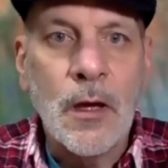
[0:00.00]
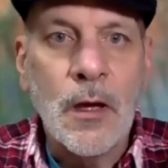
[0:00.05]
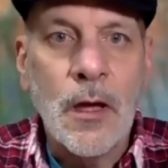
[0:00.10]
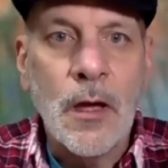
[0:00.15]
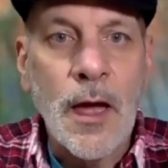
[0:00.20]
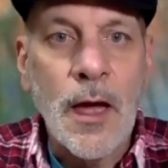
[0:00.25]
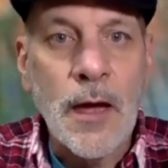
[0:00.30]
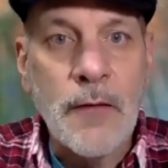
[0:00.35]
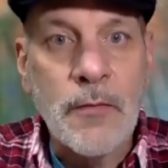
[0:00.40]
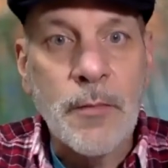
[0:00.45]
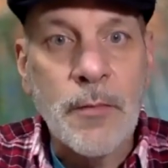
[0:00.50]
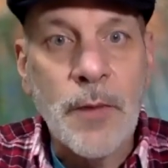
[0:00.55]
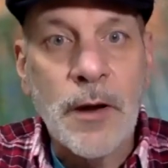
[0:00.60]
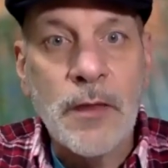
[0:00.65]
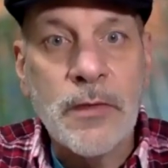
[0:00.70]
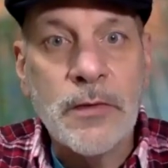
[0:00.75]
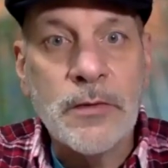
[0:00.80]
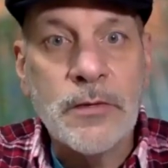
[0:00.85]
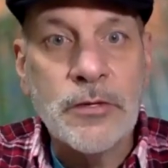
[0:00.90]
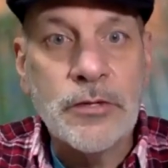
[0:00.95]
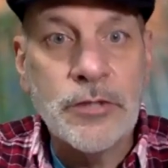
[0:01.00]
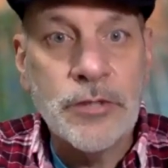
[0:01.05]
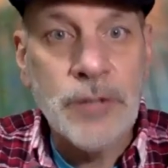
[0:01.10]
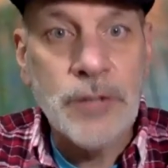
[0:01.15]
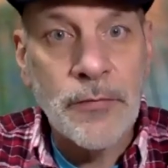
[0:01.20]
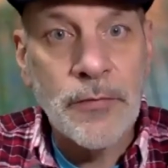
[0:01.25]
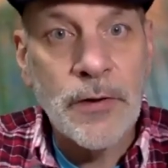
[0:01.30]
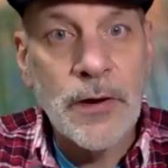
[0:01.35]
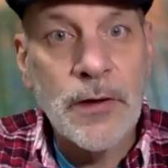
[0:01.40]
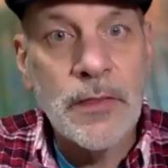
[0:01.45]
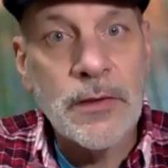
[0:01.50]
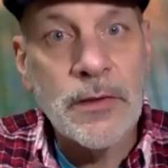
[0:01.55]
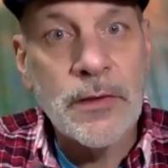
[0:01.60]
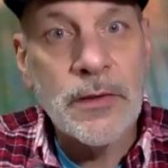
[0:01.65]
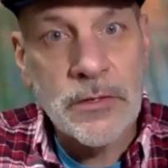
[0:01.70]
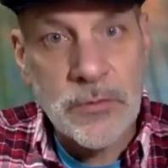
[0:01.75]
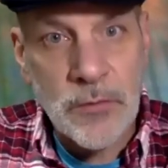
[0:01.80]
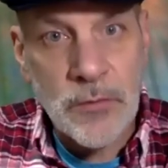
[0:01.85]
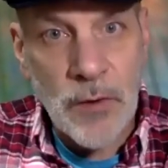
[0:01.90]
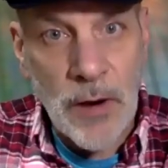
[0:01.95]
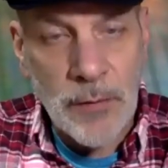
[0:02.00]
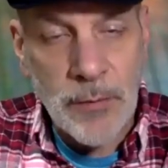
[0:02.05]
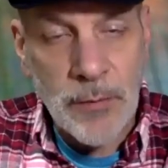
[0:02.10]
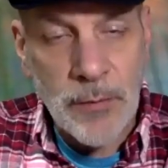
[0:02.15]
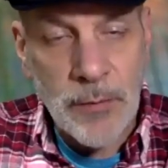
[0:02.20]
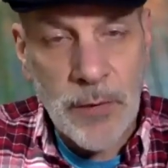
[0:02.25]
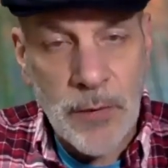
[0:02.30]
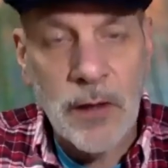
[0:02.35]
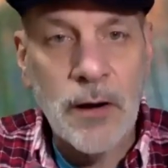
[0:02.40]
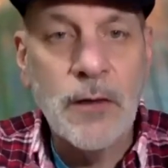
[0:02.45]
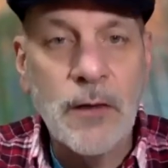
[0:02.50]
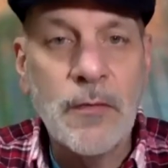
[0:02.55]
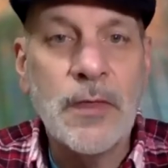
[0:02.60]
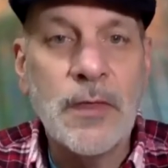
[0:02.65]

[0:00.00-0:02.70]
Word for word: Hi, everybody. This is Jeffrey. This is Ripecolor.